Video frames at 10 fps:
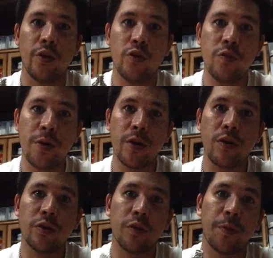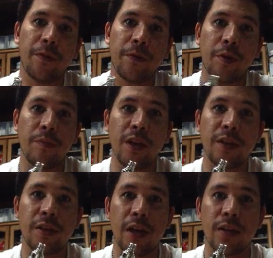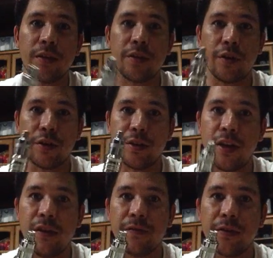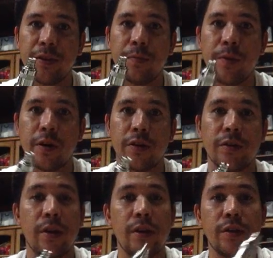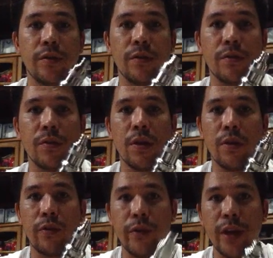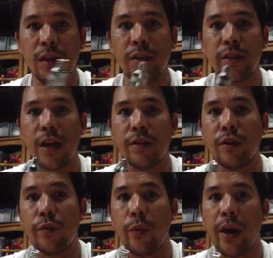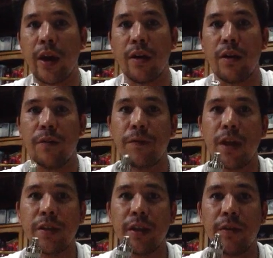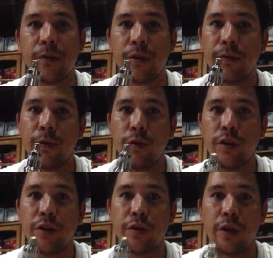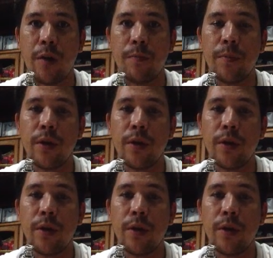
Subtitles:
You may also perform these tests yourselves because there is no real standard way of testing for the voltage drop,